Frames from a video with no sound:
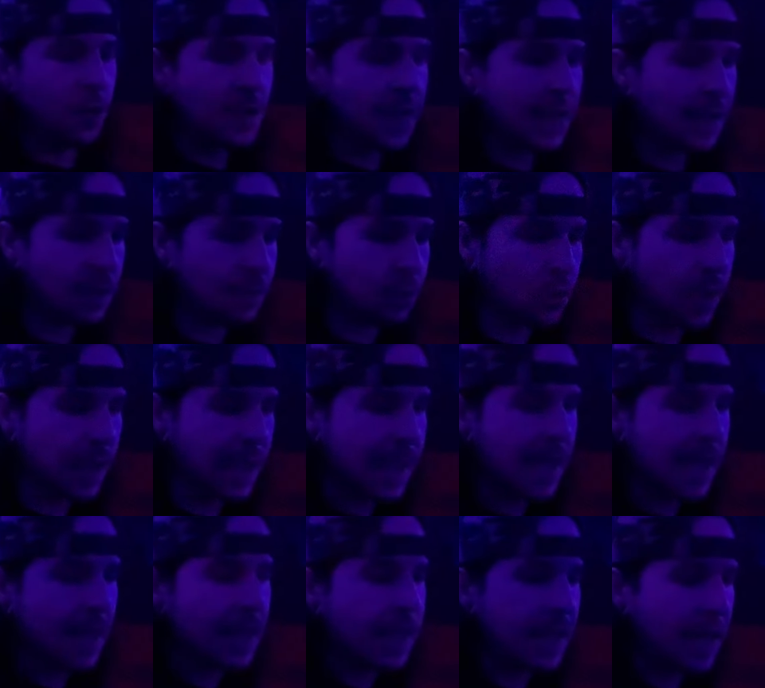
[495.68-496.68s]
like some sort of
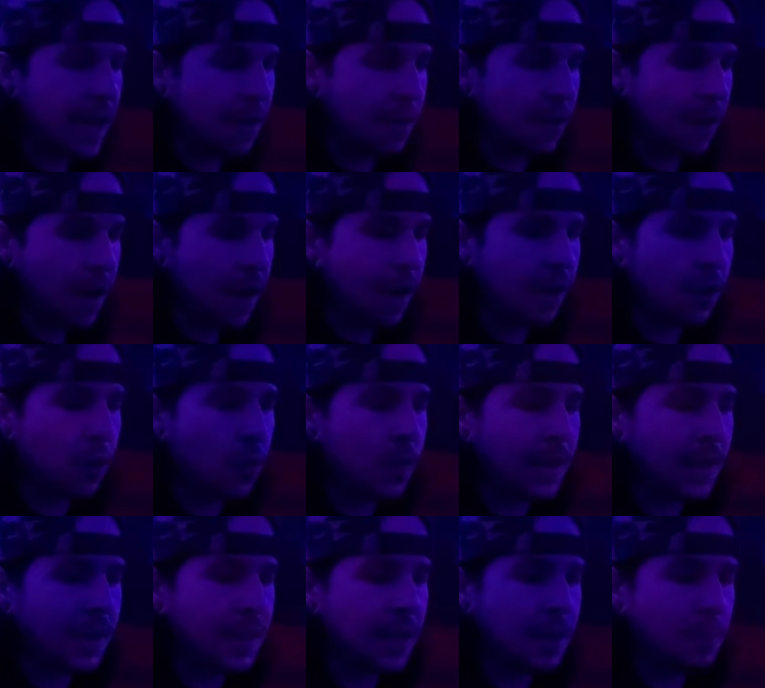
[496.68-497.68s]
get-together. I don't know
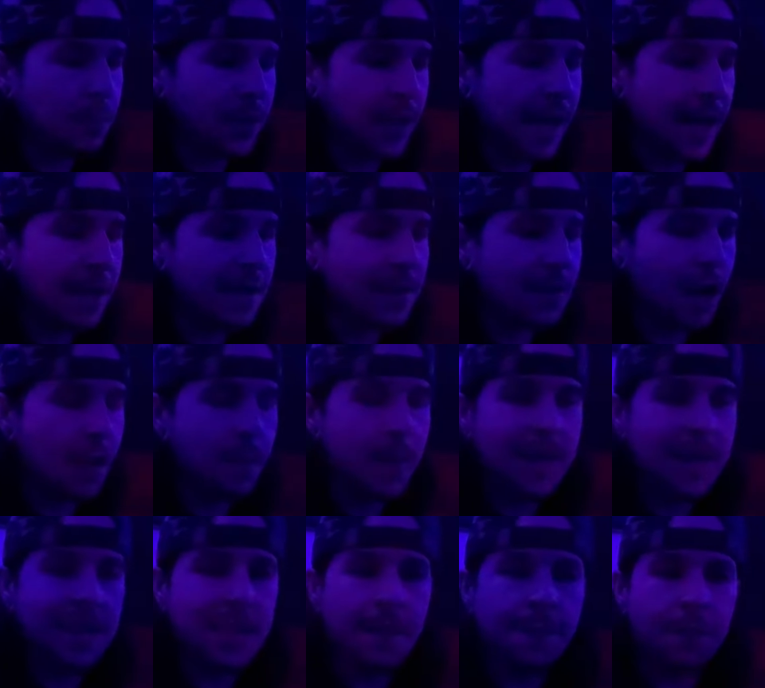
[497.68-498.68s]
what these plans are,
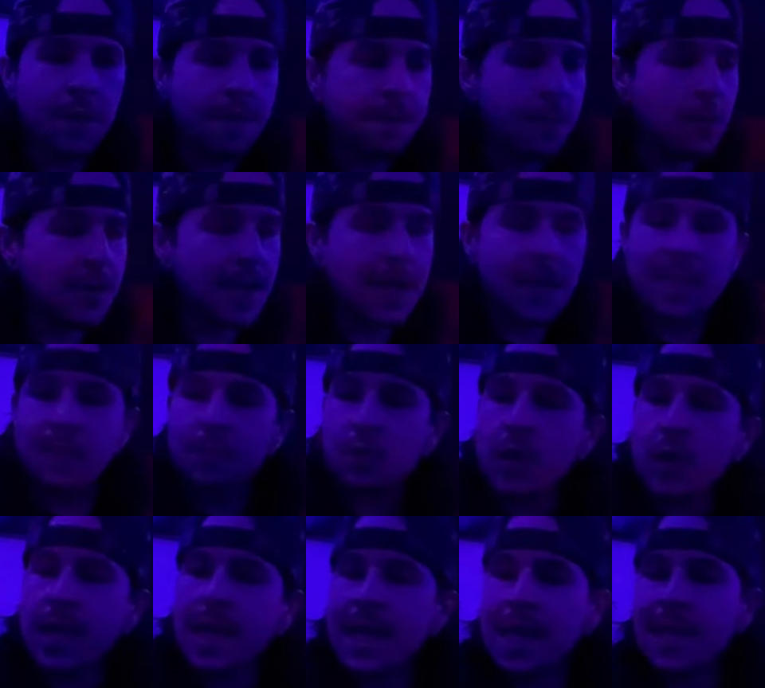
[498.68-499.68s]
but it definitely feels like some
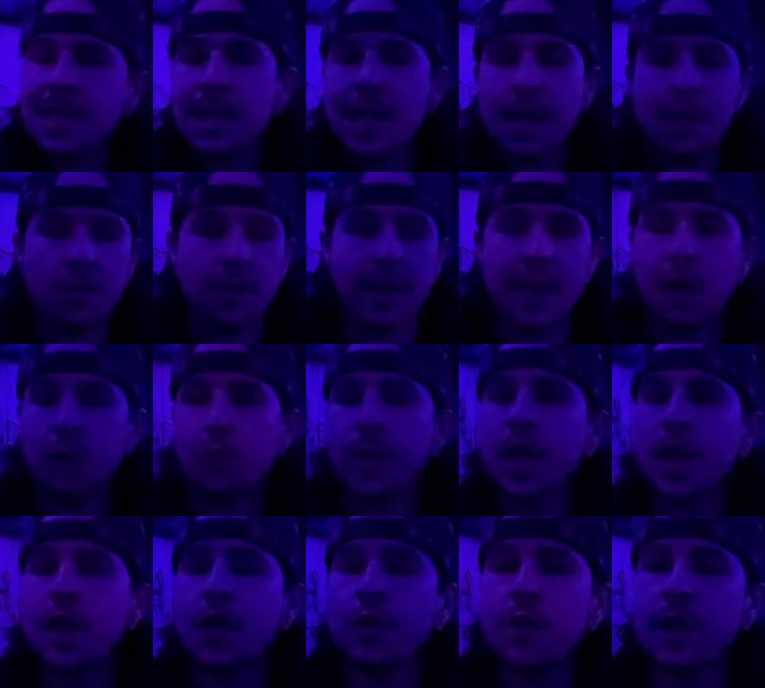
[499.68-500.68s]
sort of get-together, like a
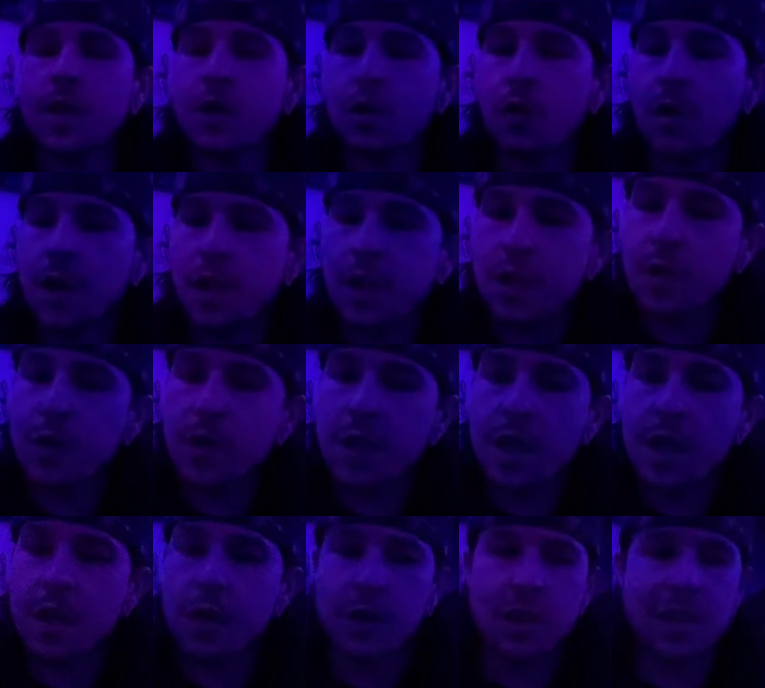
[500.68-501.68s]
reunion or a
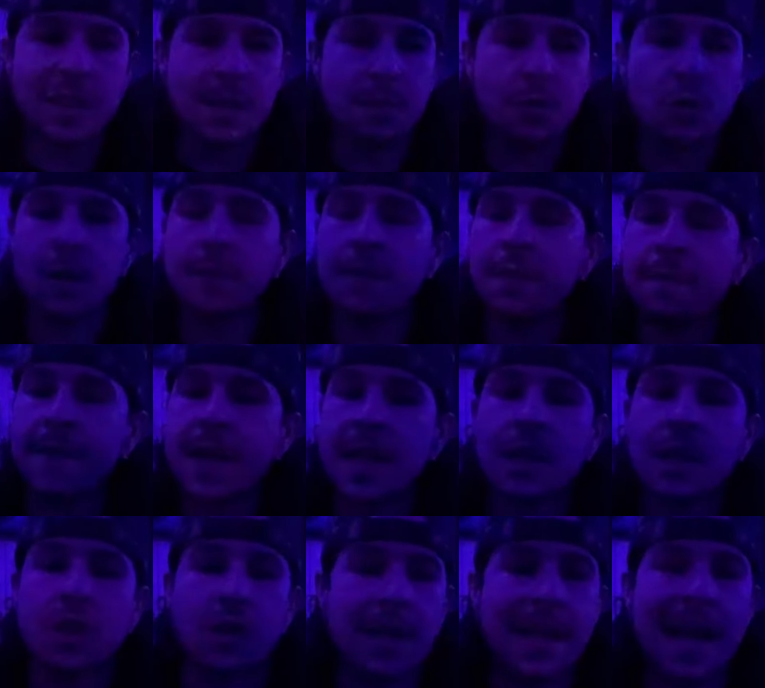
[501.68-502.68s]
union or just some sort of
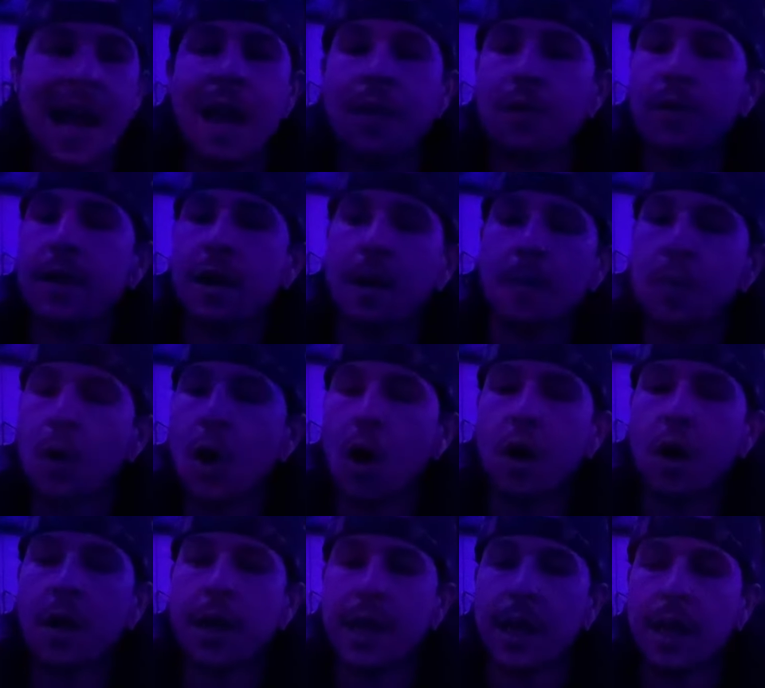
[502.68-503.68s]
event or gathering or
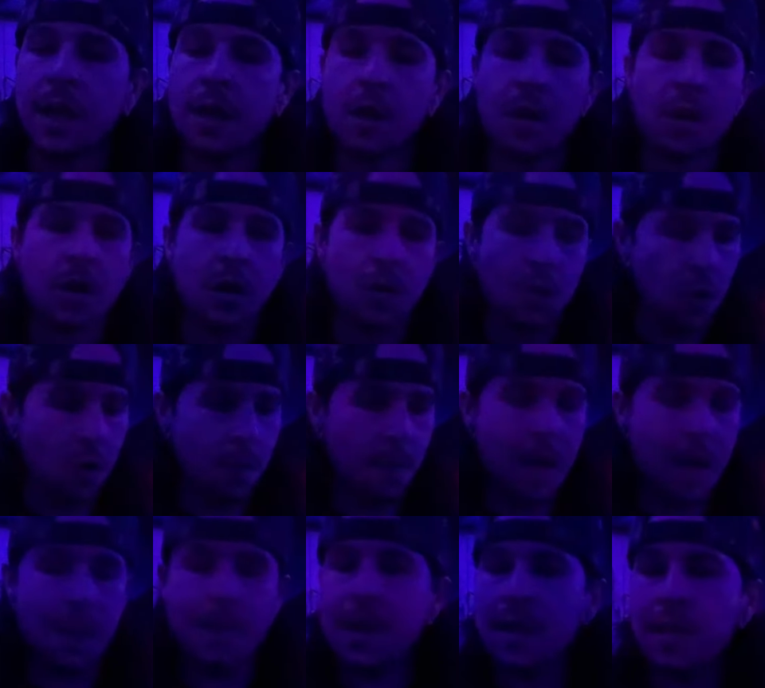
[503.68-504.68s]
party, or
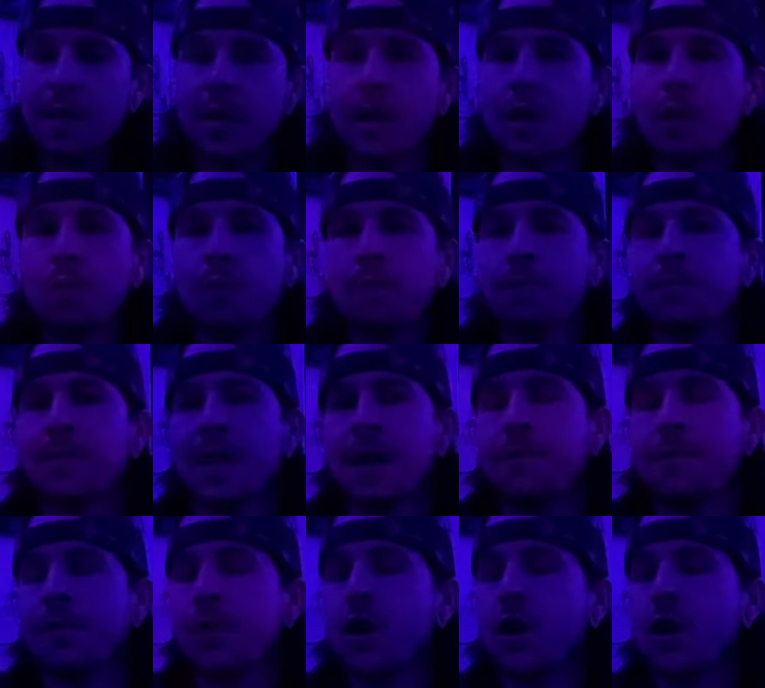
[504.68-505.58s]
maybe, you know, time for the